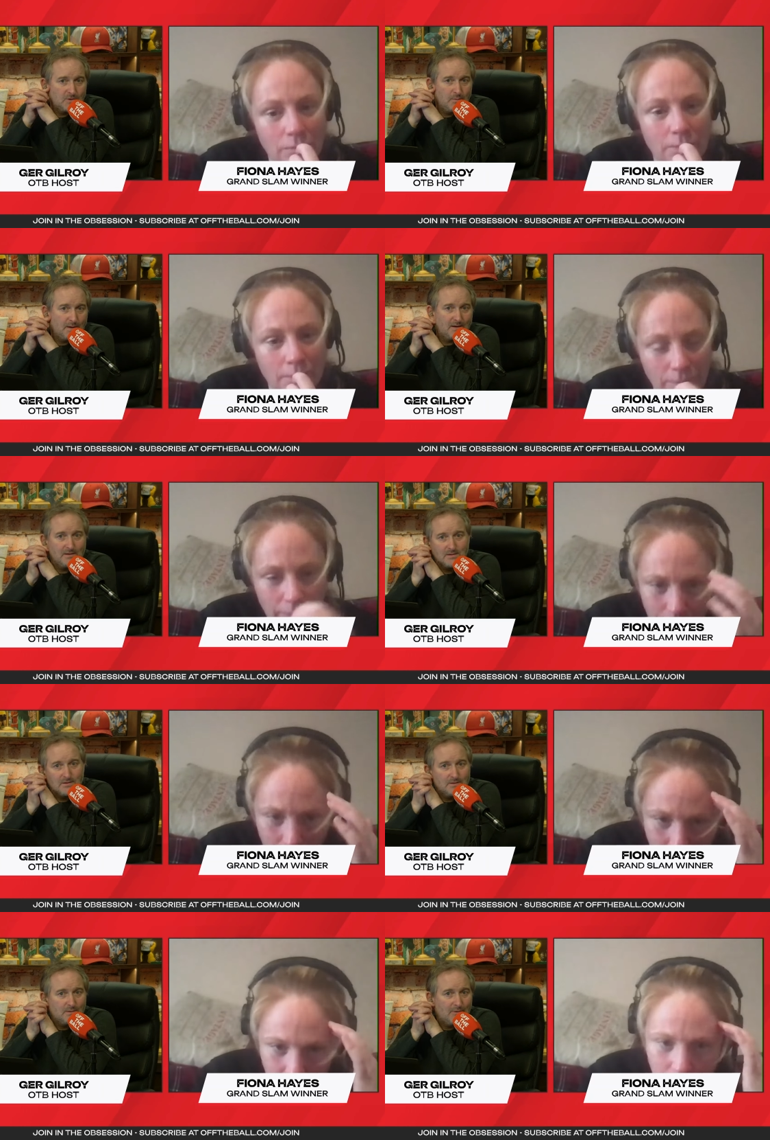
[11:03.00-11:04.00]
Speaker 1: to because
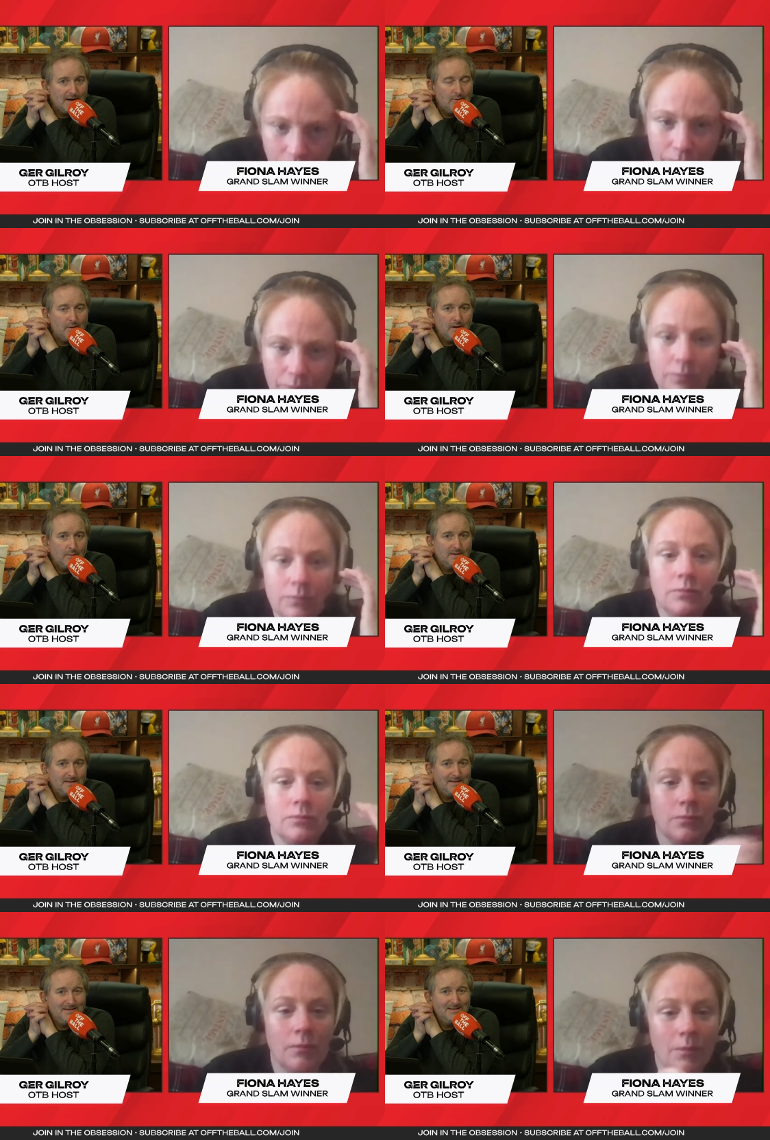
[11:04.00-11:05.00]
there's some row going on with
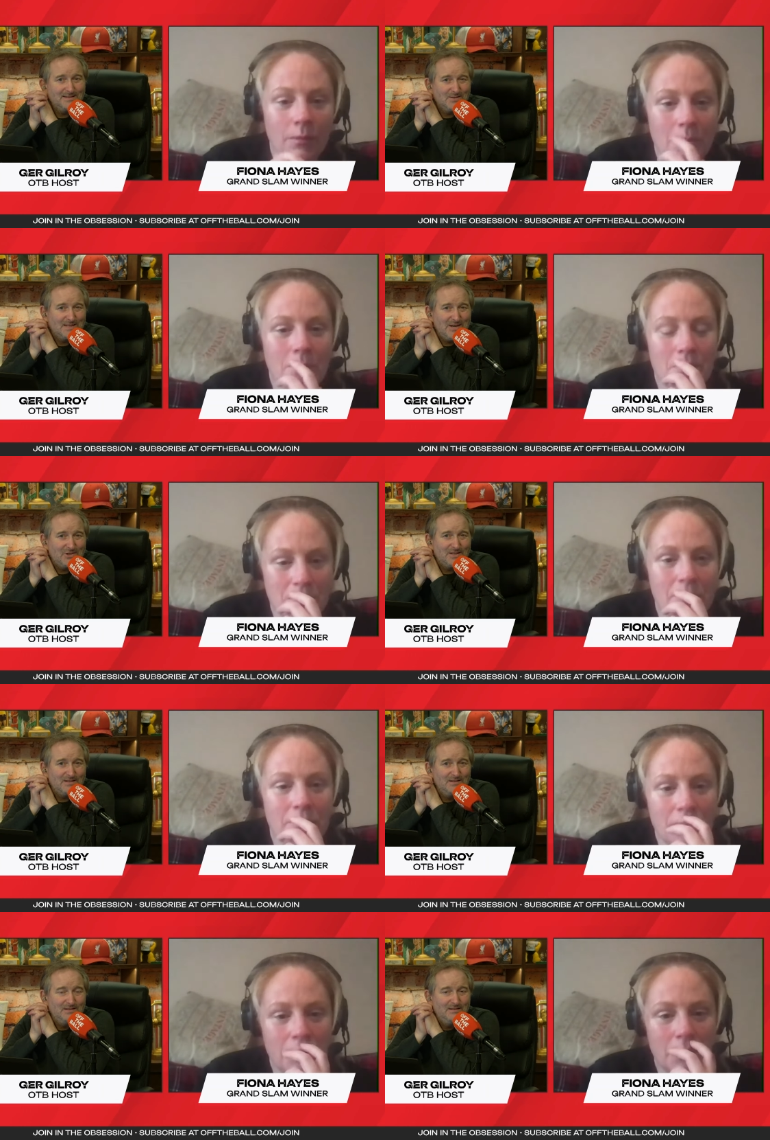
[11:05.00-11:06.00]
the association.
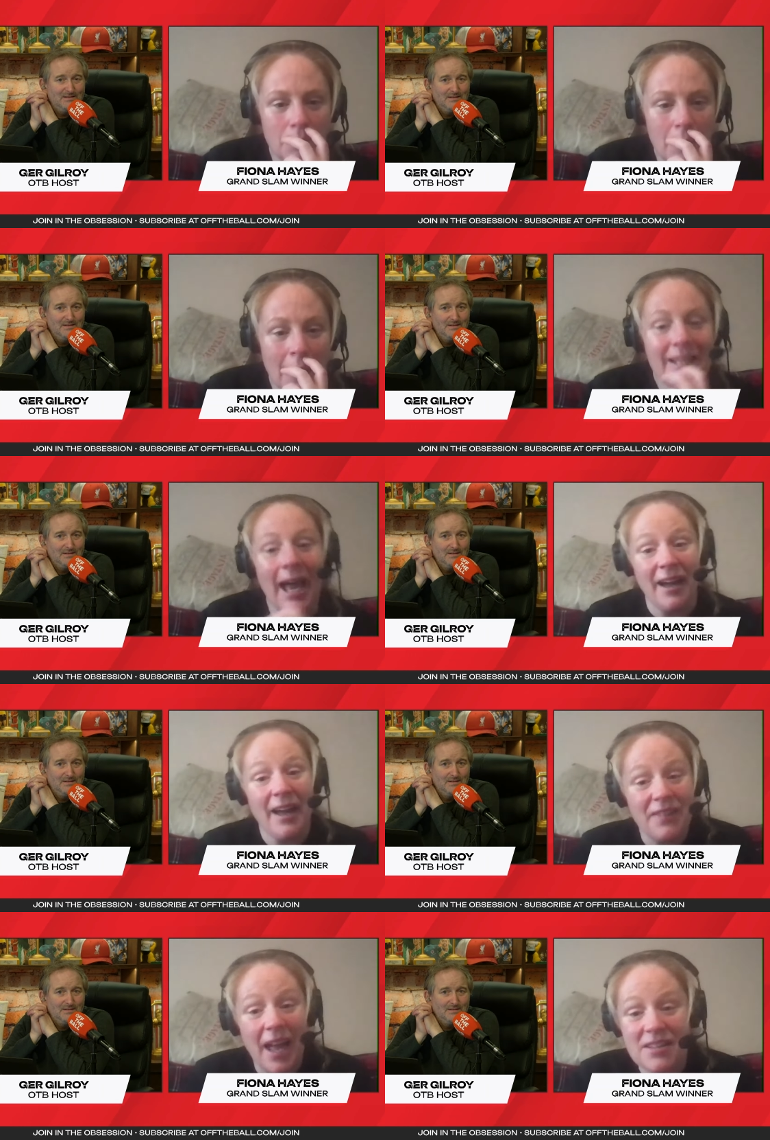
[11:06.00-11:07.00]

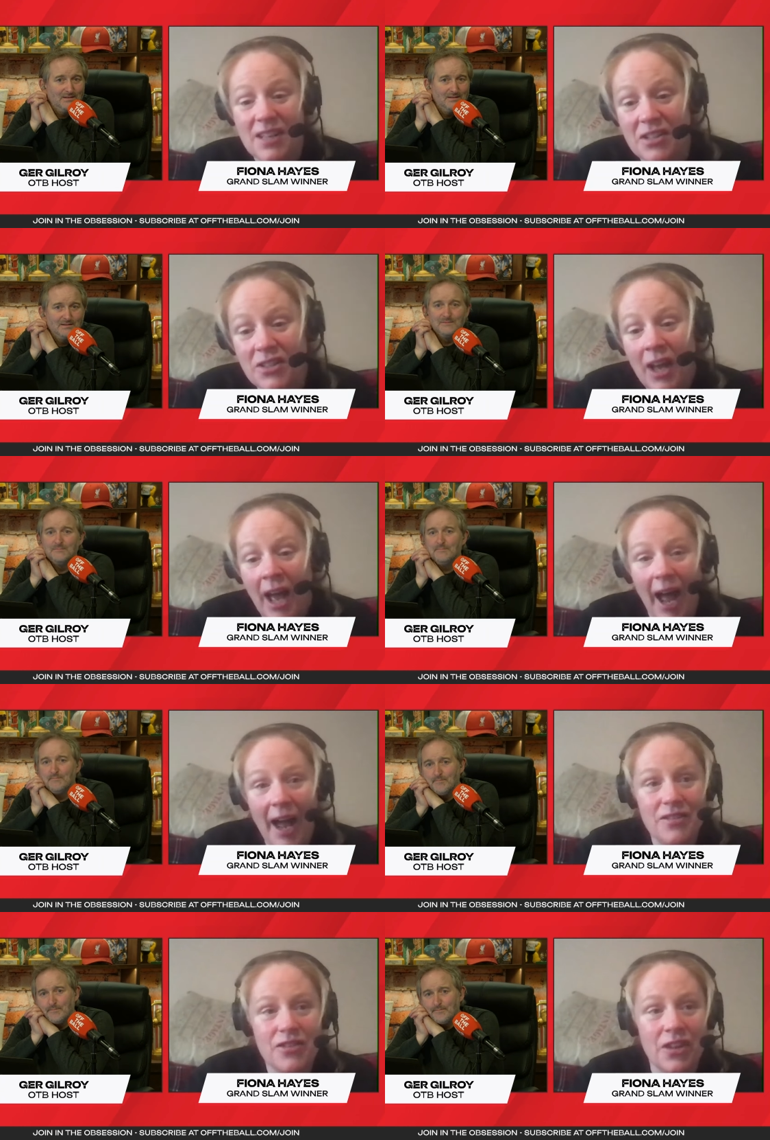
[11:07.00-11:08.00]
Speaker 2: Yeah, and that's it.
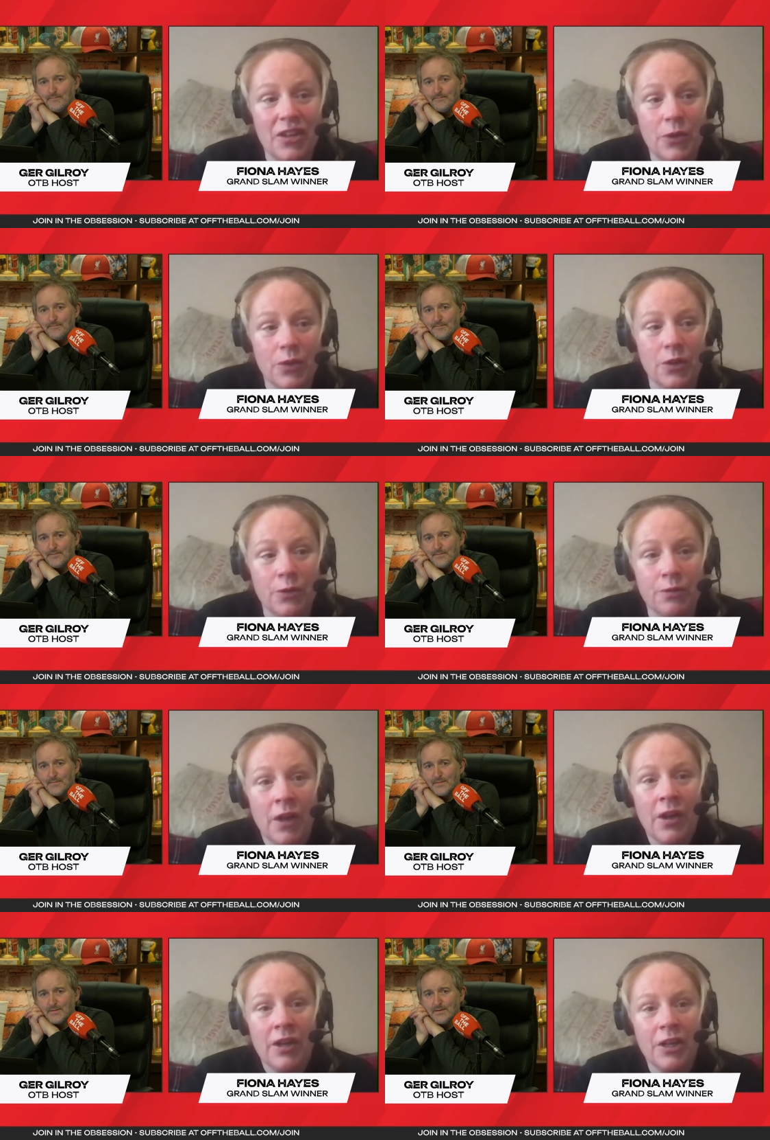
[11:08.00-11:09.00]
And you,
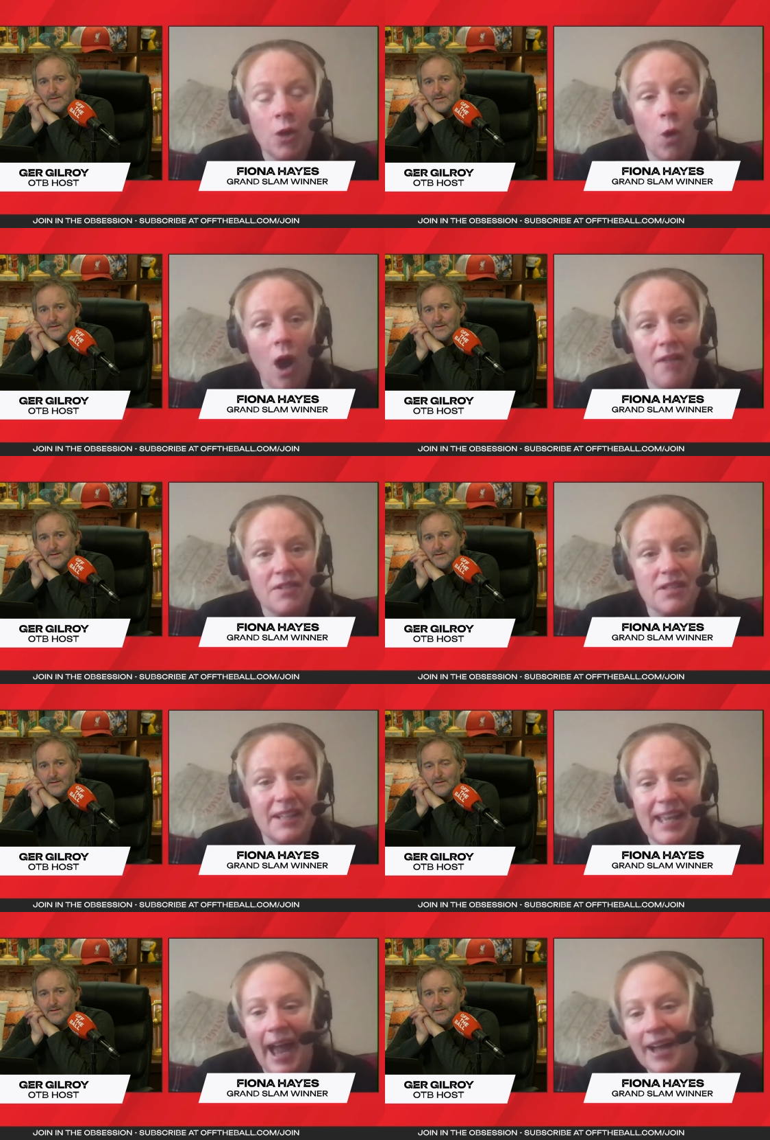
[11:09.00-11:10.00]
you've, you know,
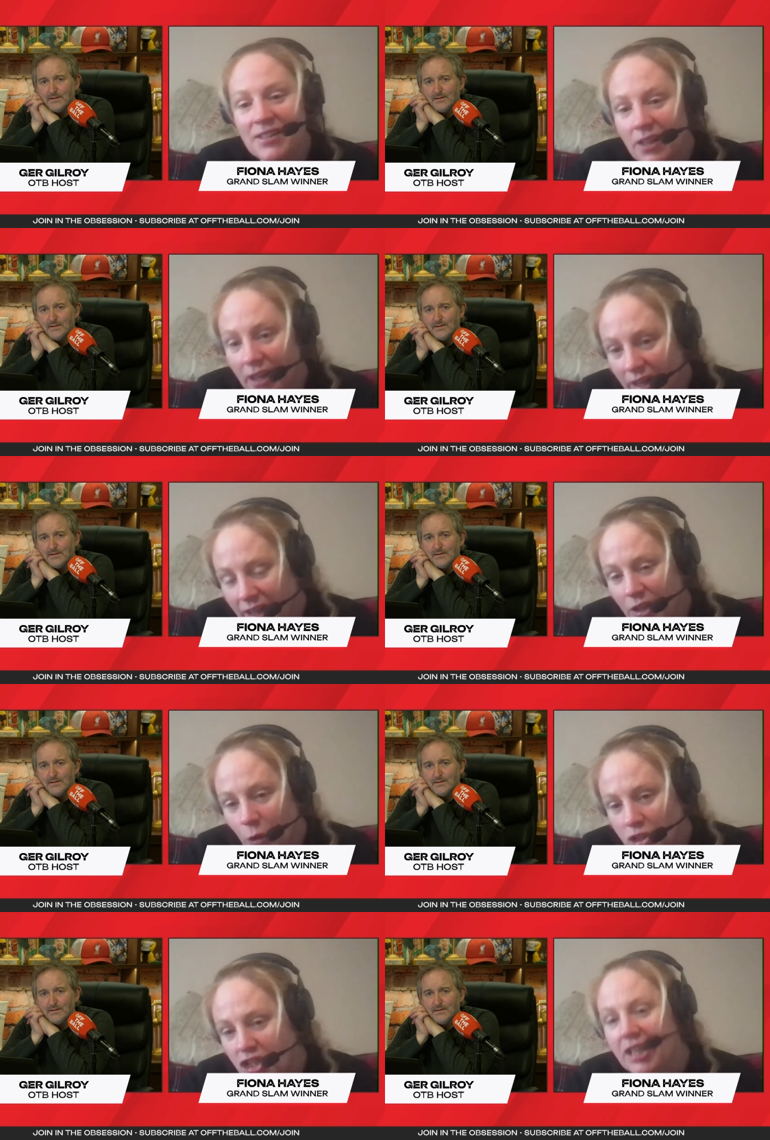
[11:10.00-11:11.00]
obviously you had to,
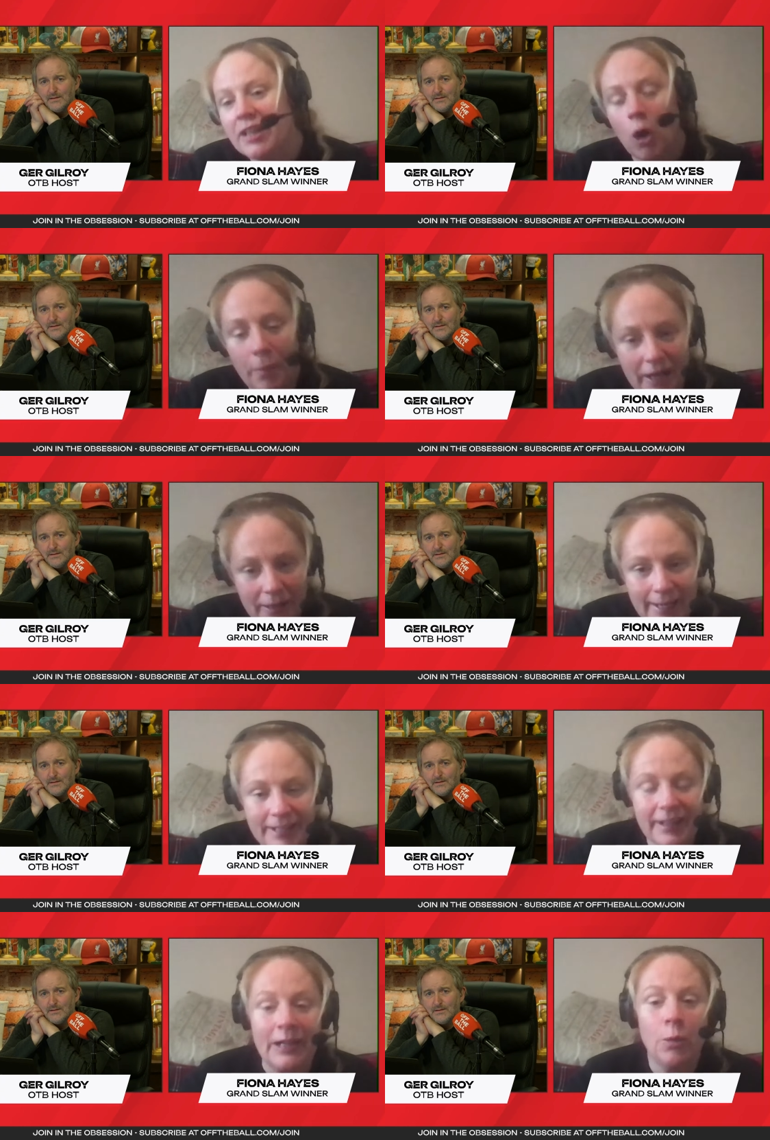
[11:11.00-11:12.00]
you know, she didn't come in,
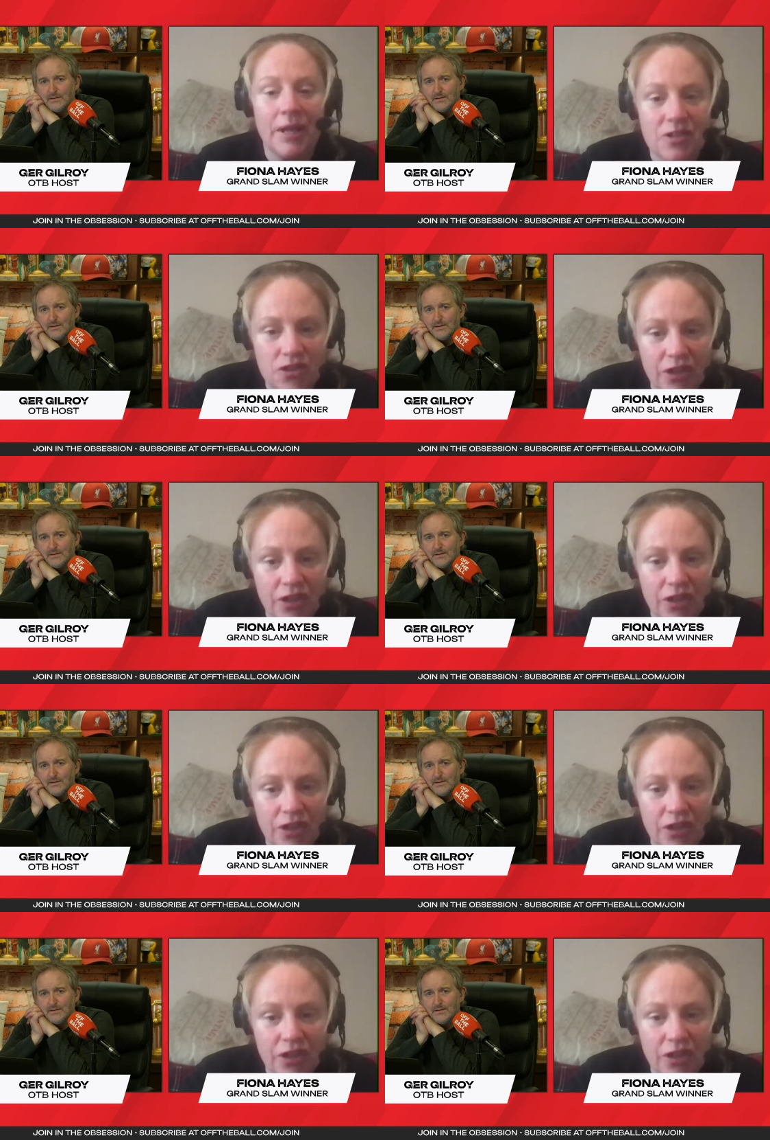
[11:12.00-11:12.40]
Cliodhna didn't come in